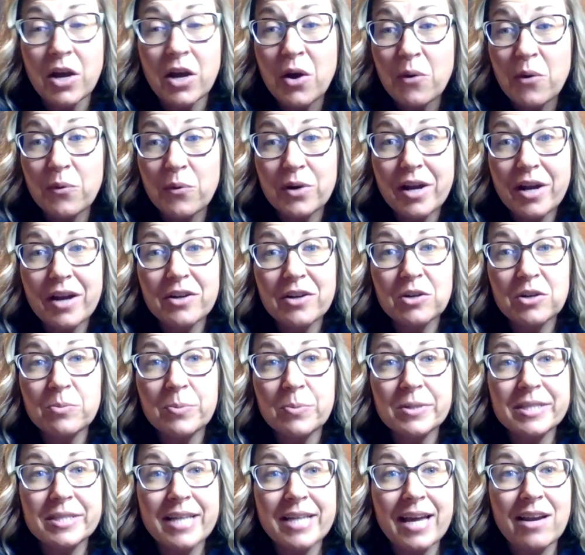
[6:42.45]

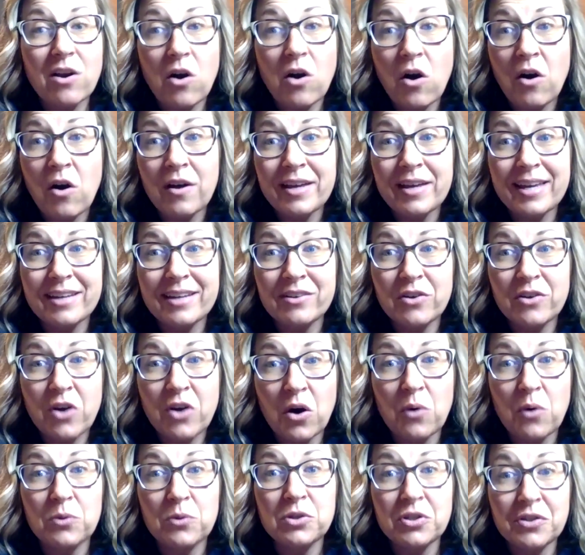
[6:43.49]
100% all in,
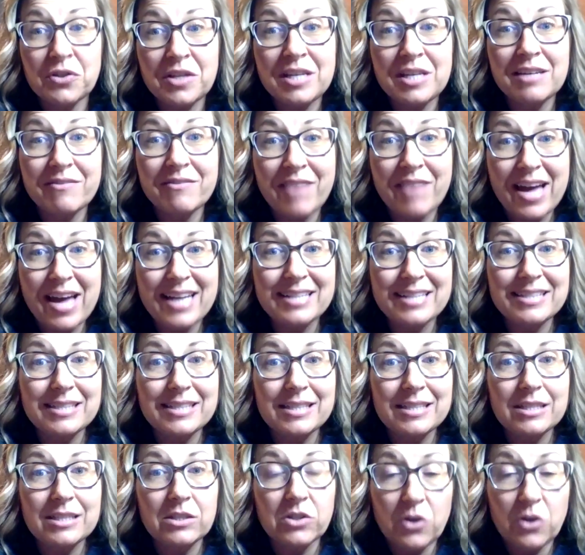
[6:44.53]
go to the
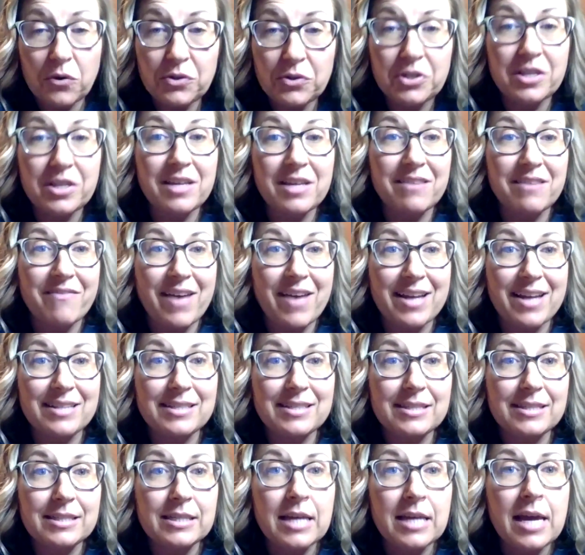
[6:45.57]
events. Go to the
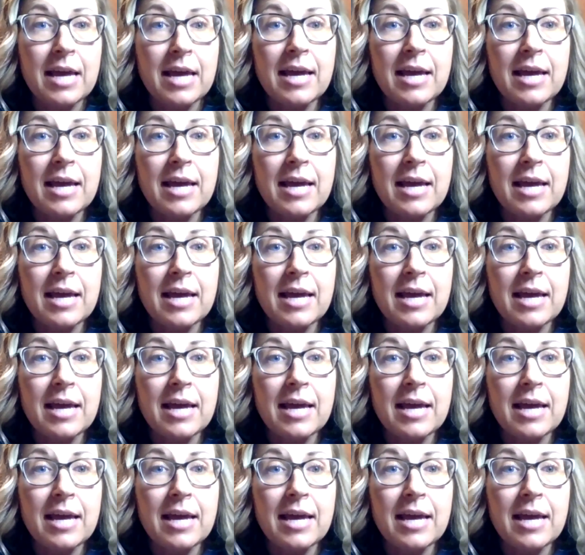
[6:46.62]
events.